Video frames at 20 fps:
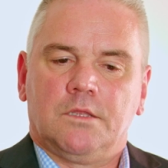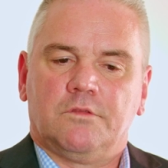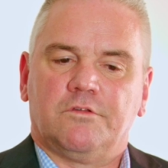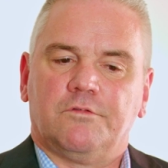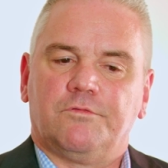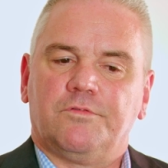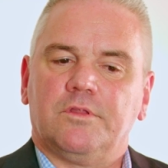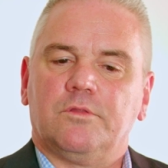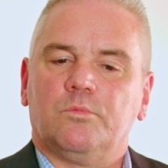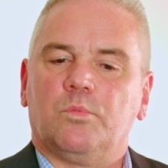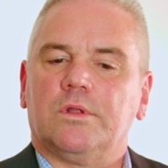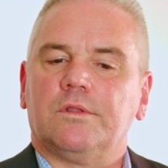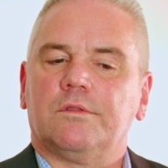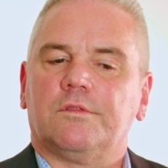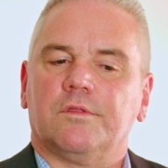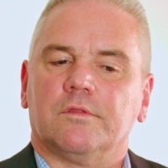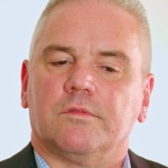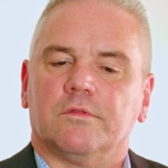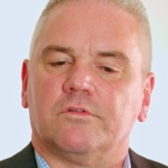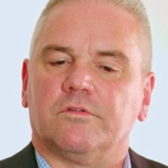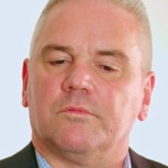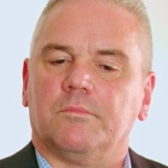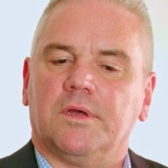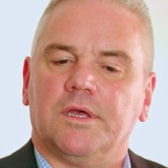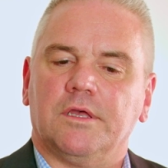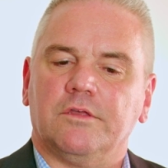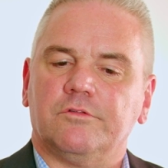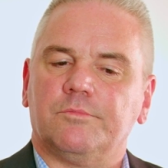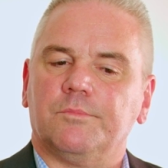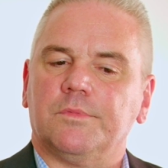So Fed, one thing that's
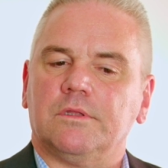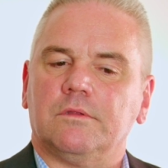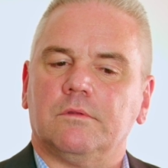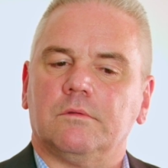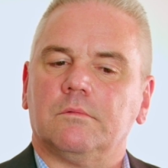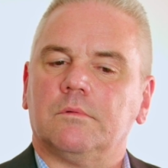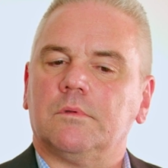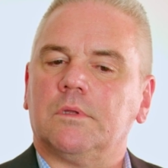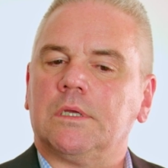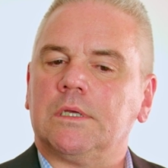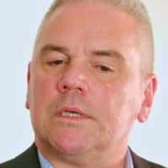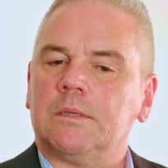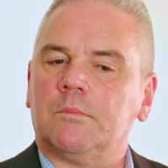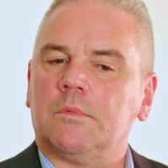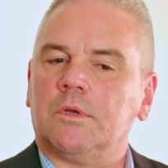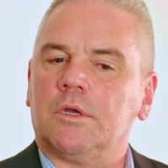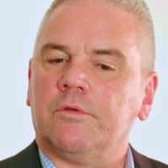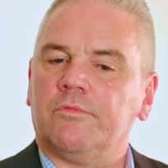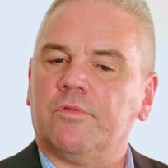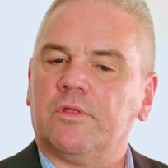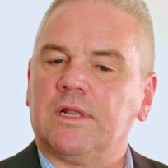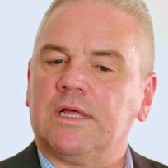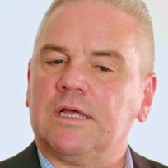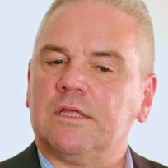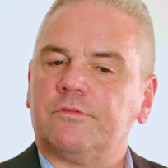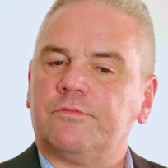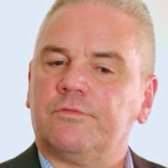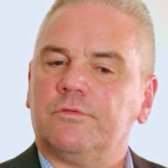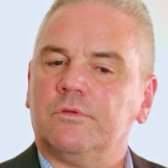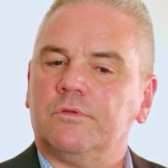amazed me over the
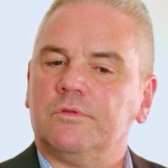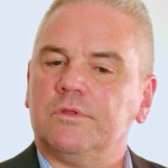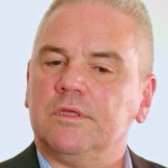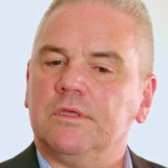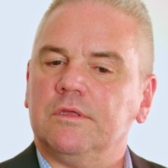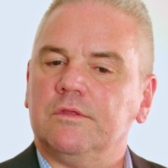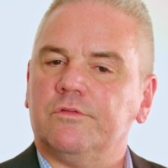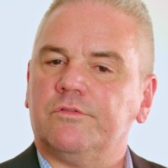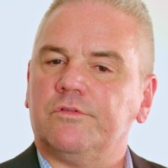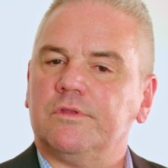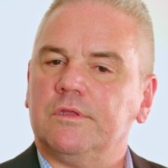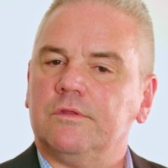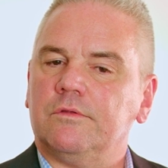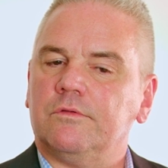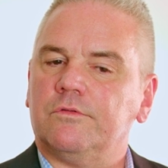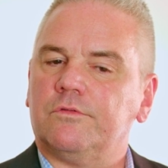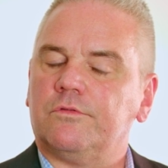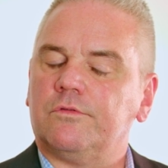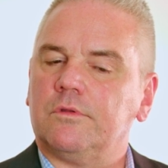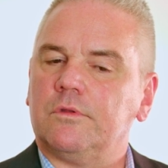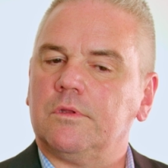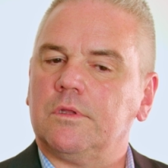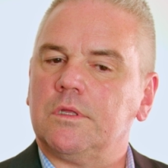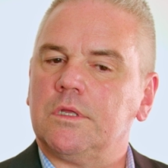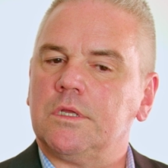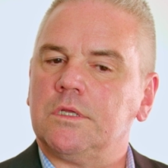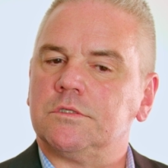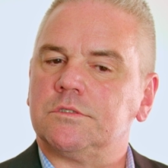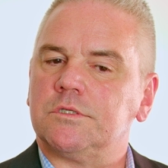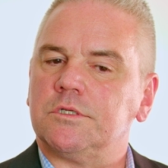last few years is
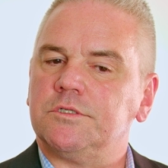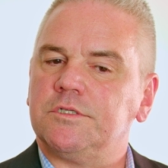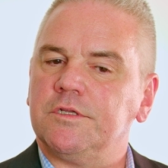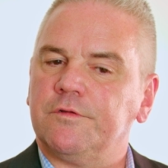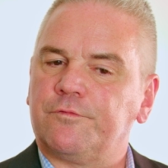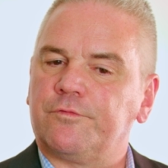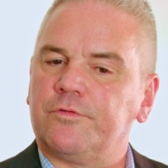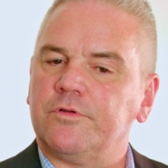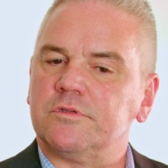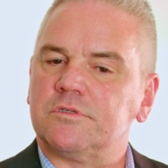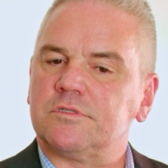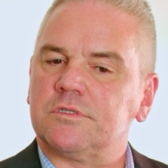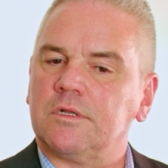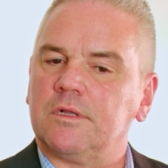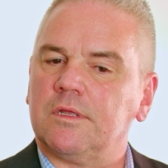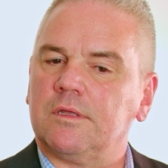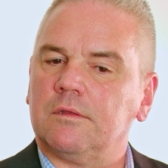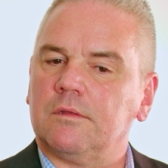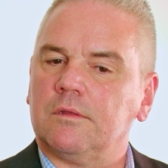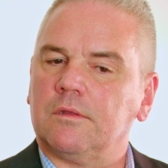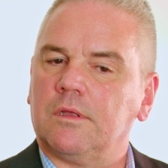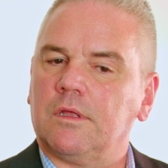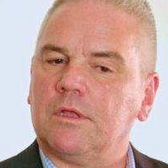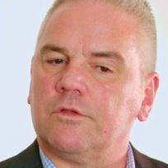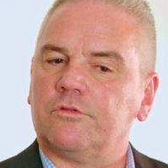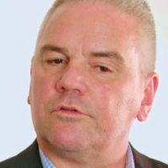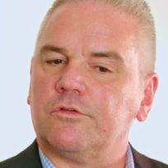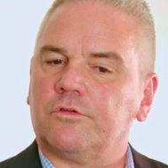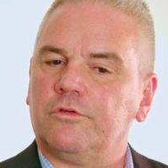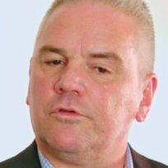the difference that
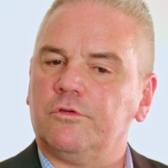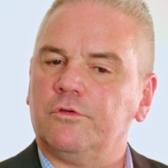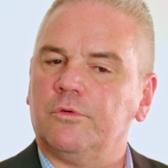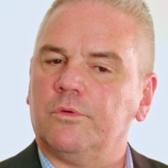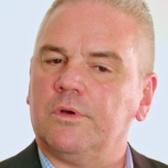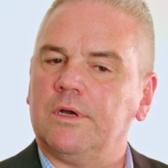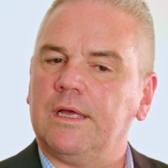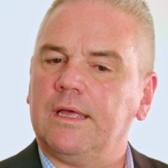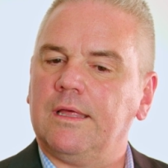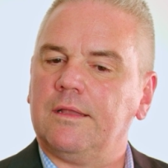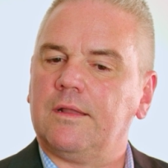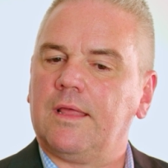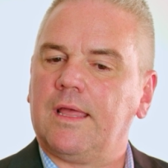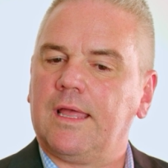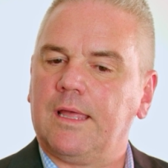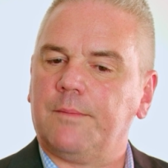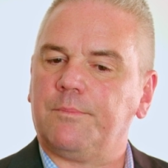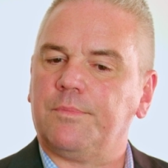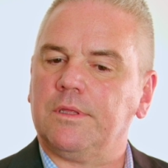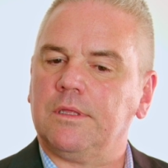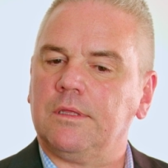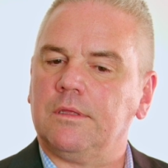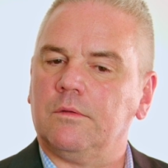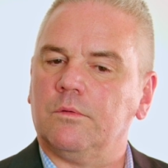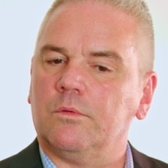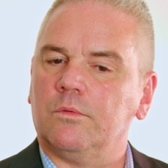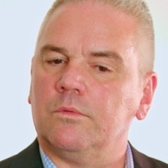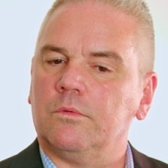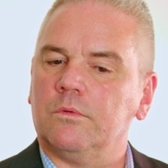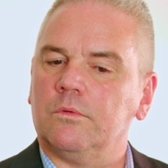a secure and
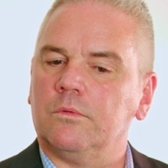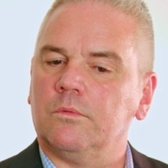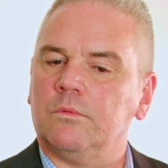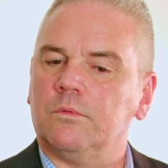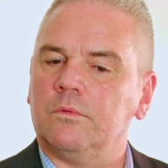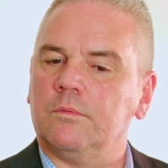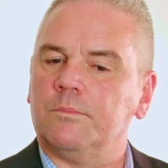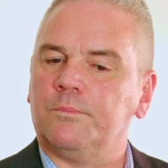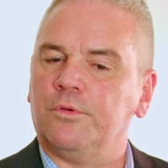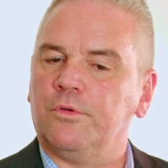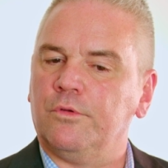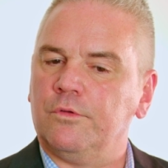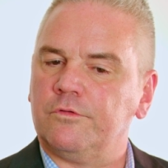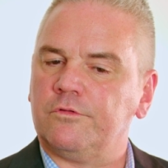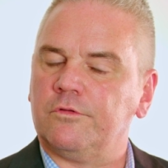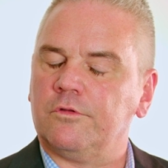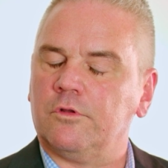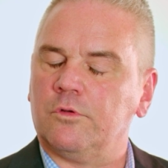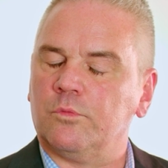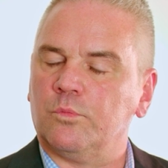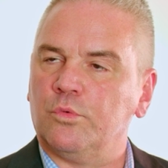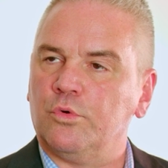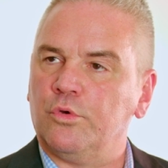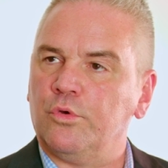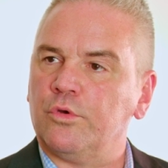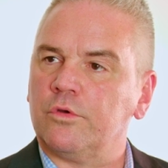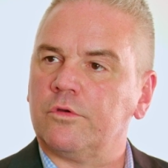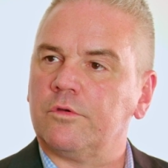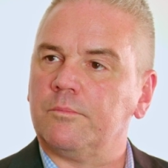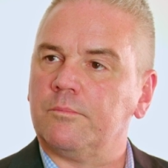happy person at
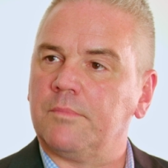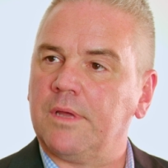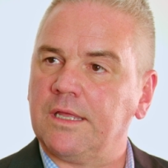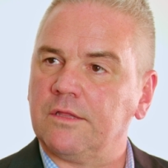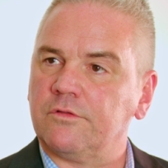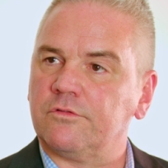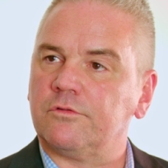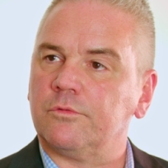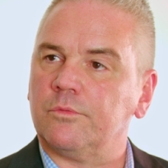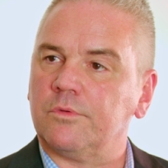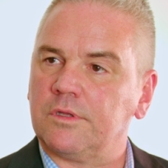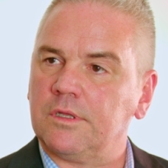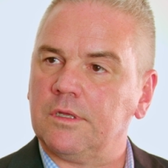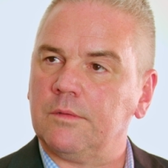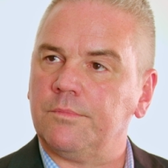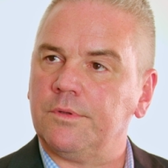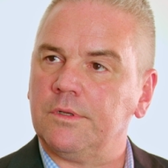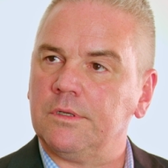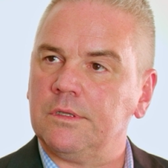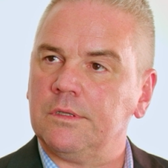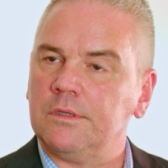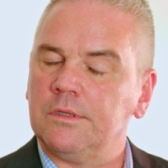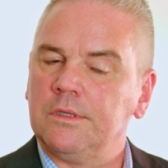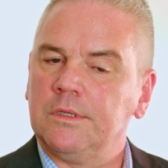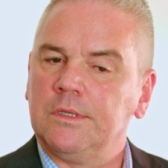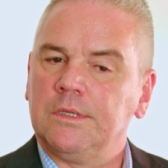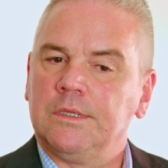work makes to a company.